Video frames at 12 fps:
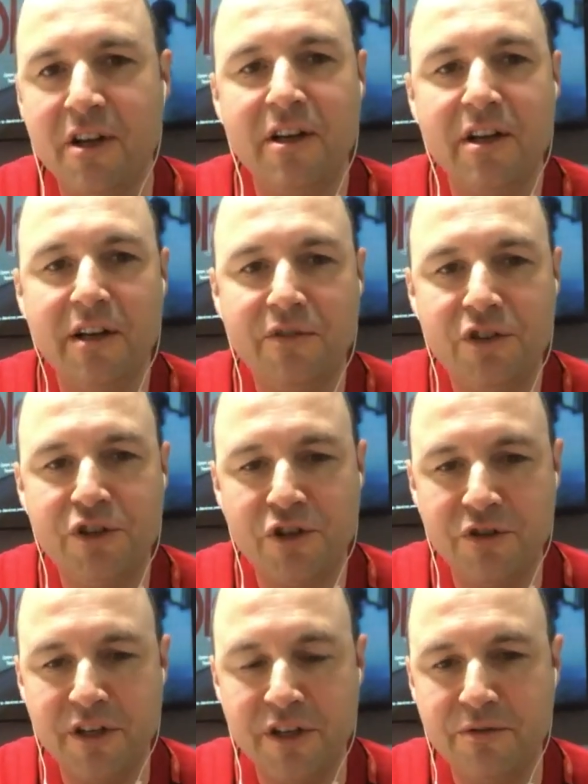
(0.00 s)
if you
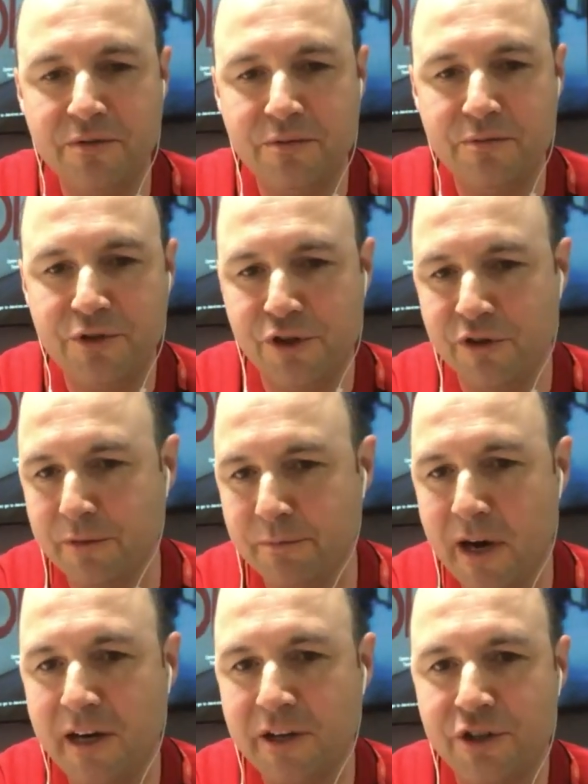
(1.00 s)
tuned in during
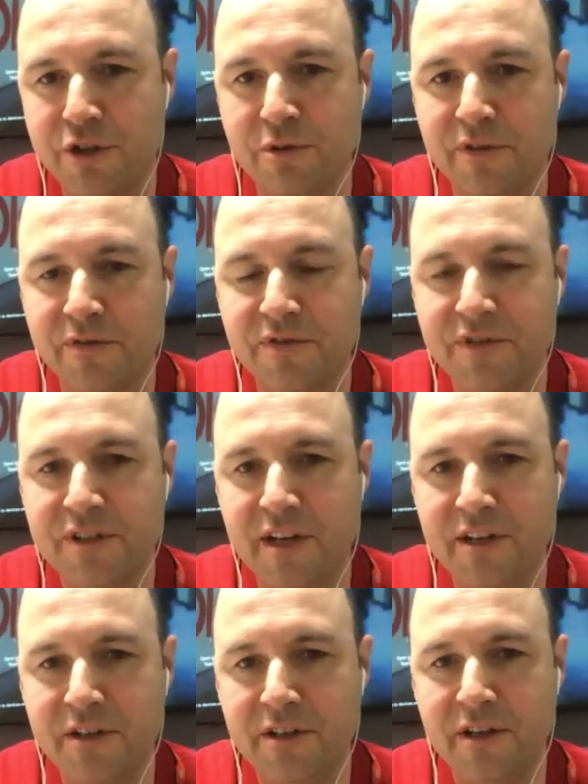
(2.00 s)
March, you would have
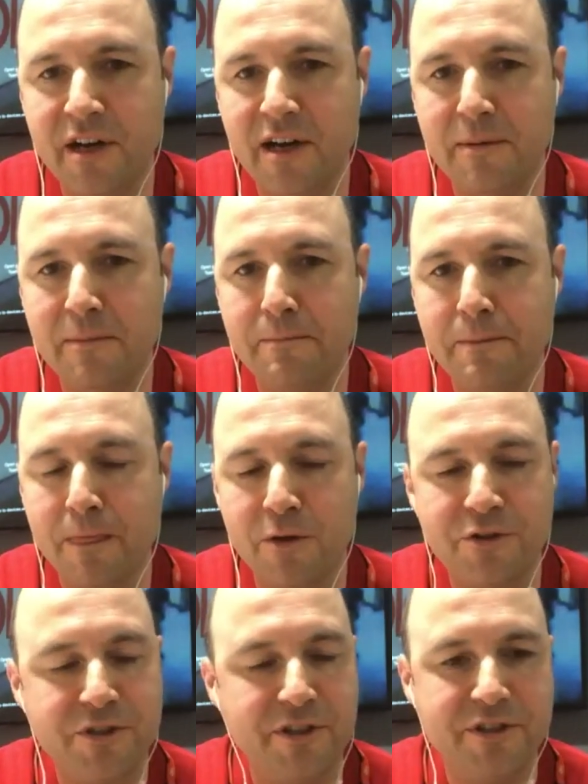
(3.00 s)
seen
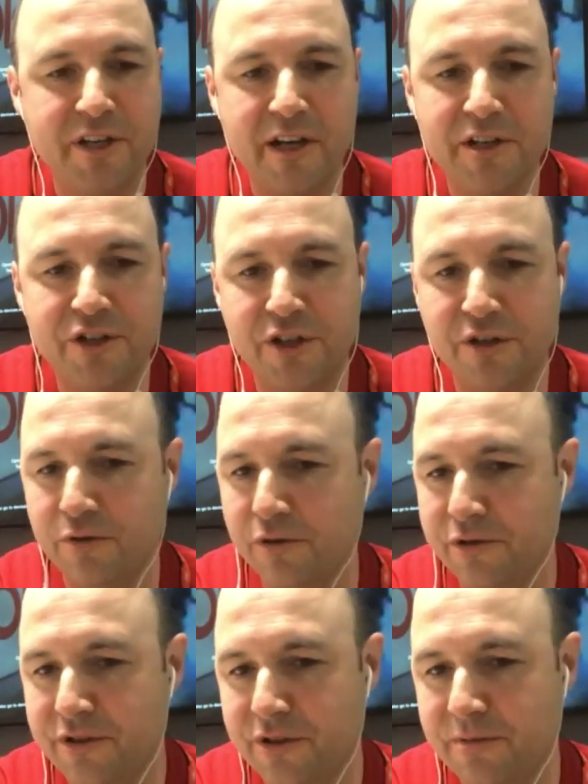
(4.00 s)
to the Today Show
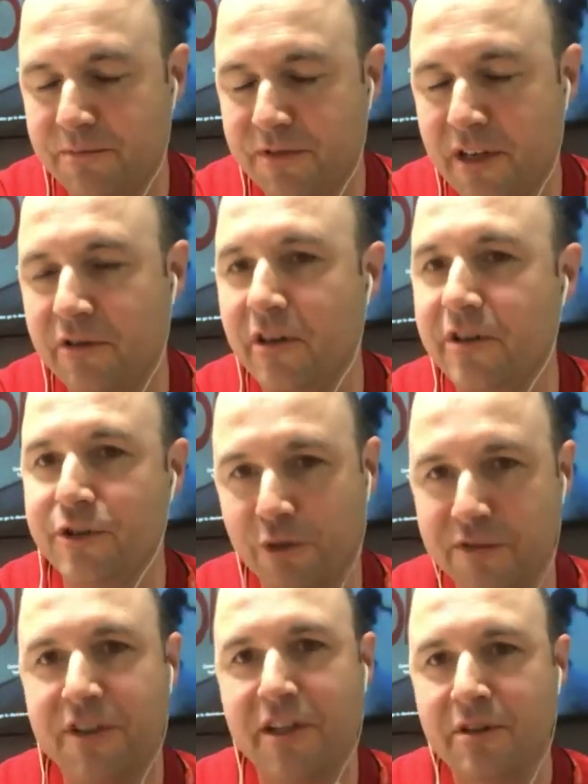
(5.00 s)
or to Sunrise, you would
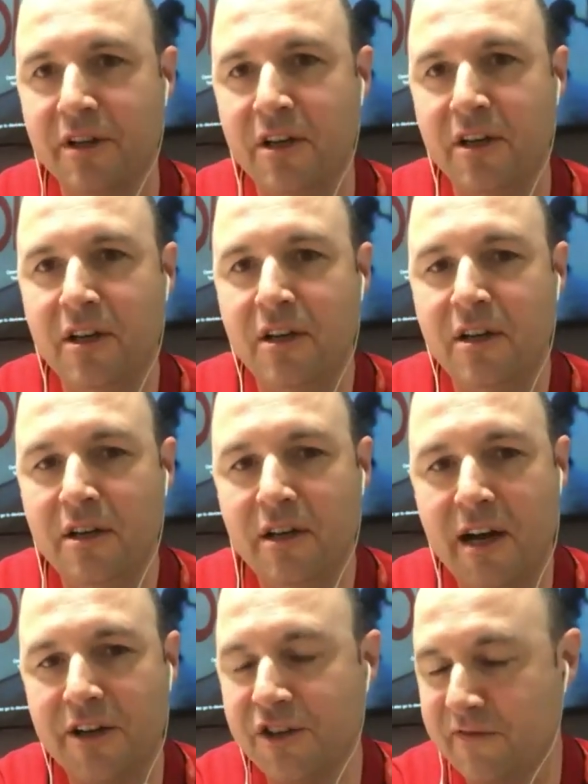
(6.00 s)
have seen
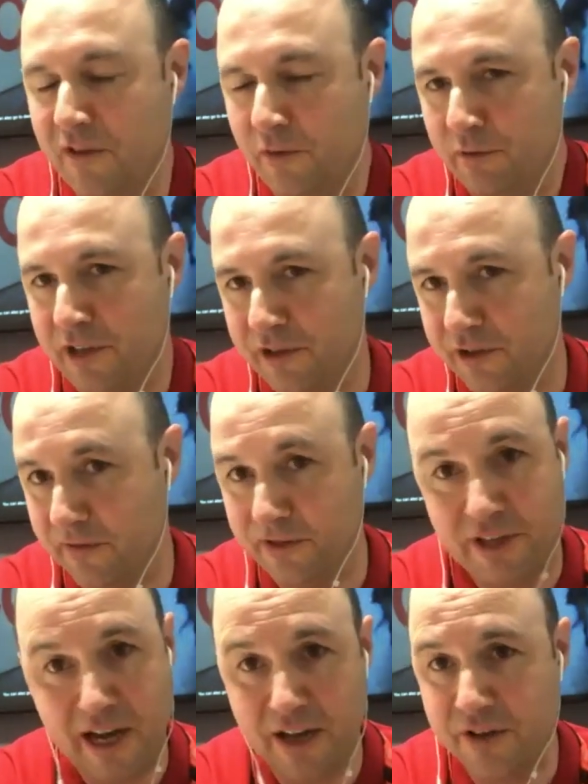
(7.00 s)
our Chief Operations
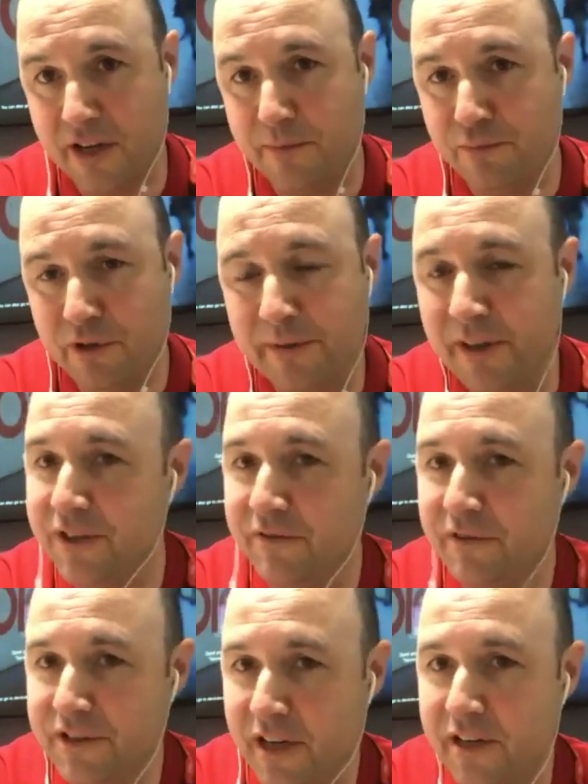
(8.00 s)
Officer out there pretty much
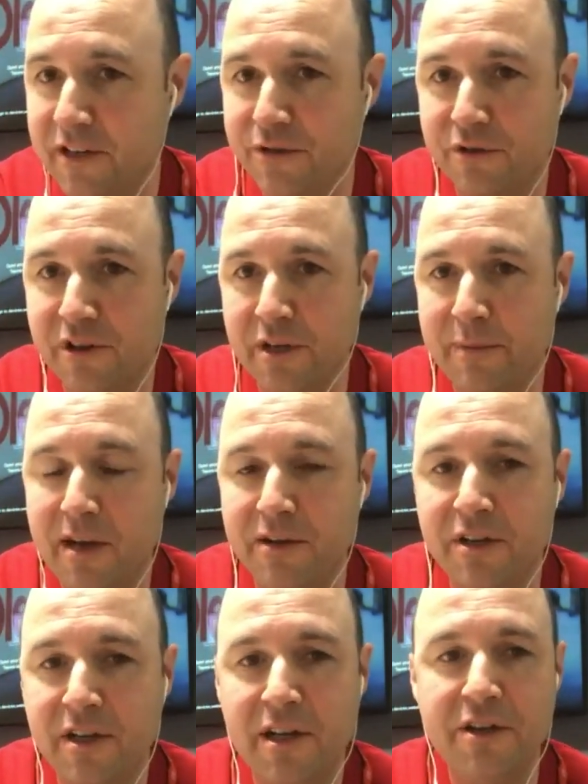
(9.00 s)
every day talking about,
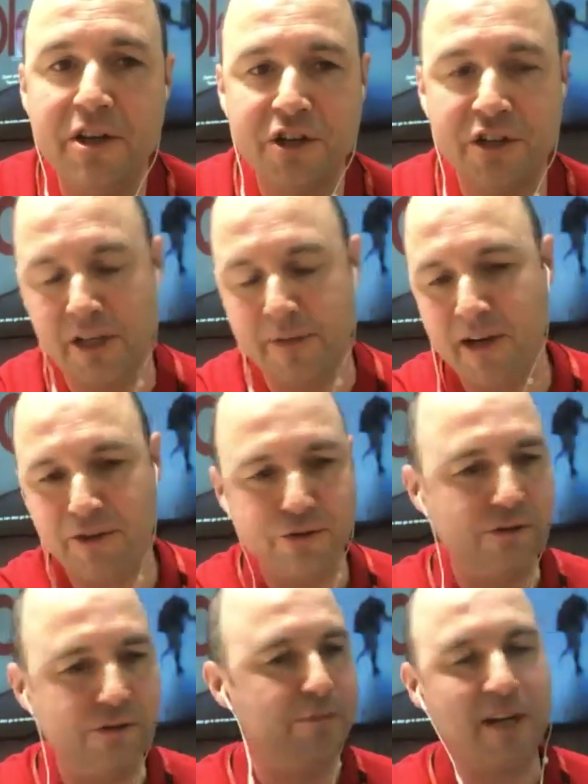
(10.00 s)
initially about
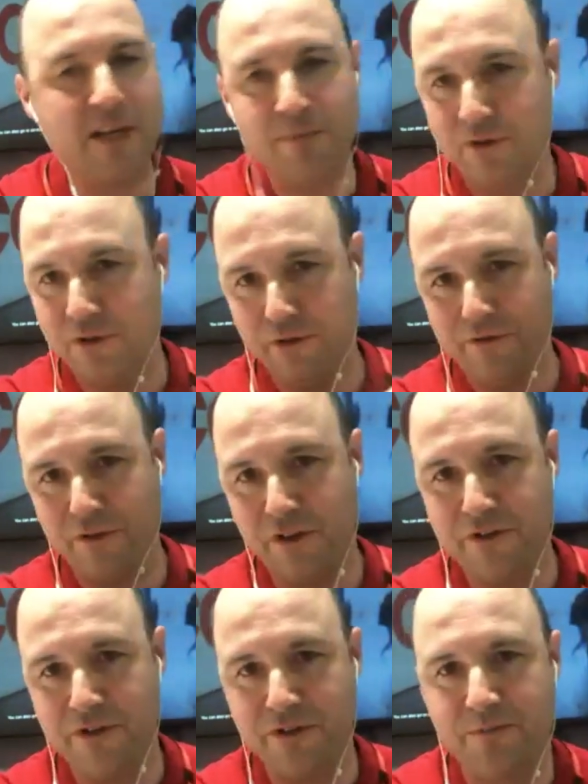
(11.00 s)
toilet paper and all of
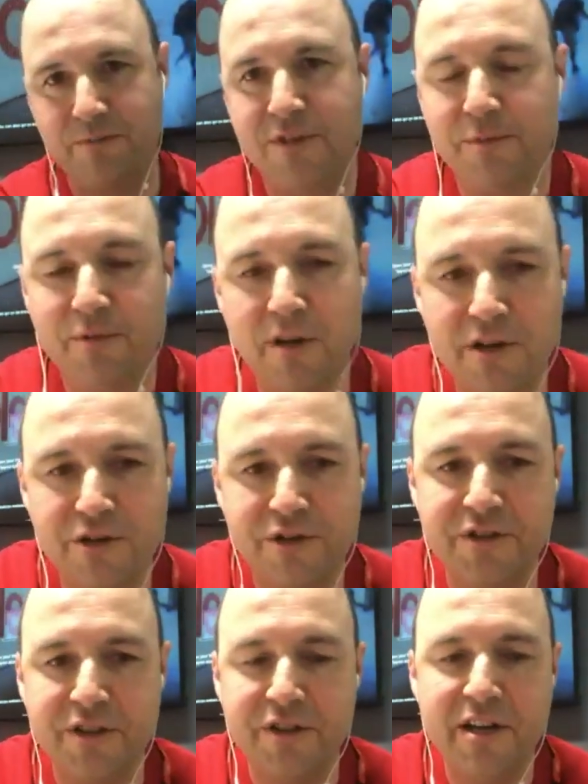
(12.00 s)
those supply
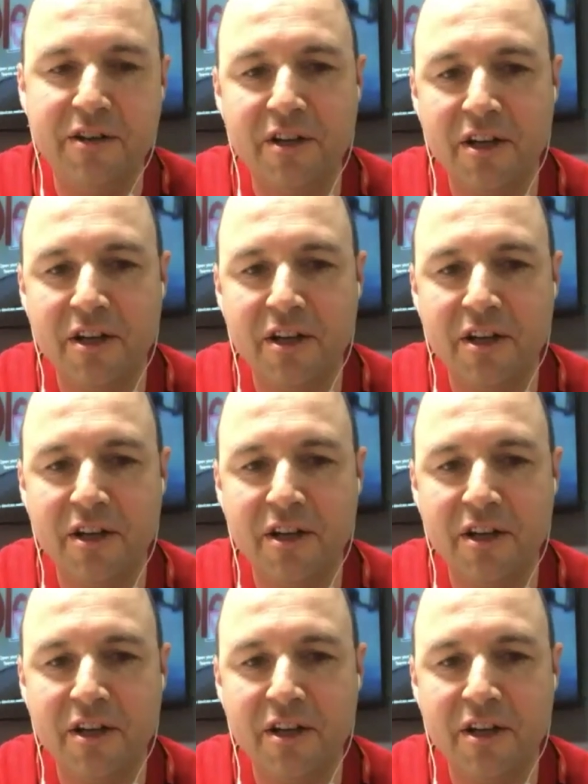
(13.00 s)
issues, and then